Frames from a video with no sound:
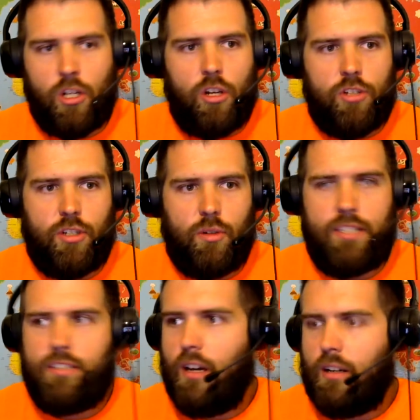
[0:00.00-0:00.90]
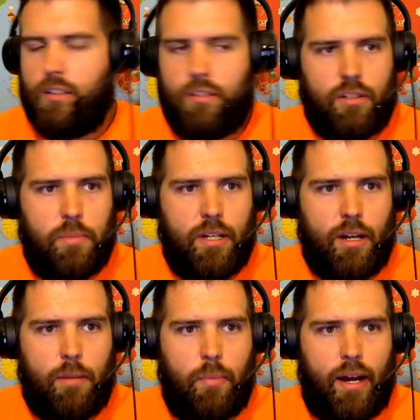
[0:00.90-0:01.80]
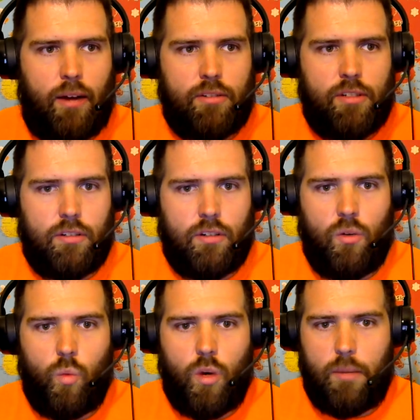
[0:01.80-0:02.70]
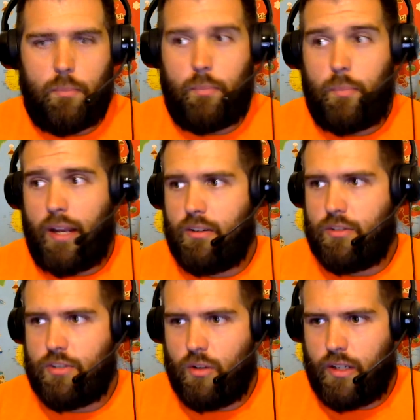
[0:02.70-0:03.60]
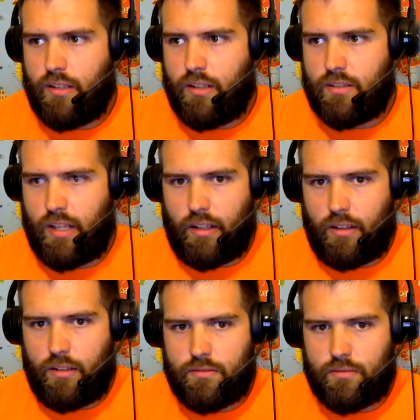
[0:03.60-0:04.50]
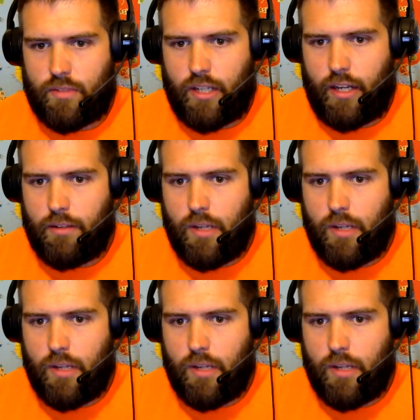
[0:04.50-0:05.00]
So let's talk a little bit about what banner towing is like. Okay,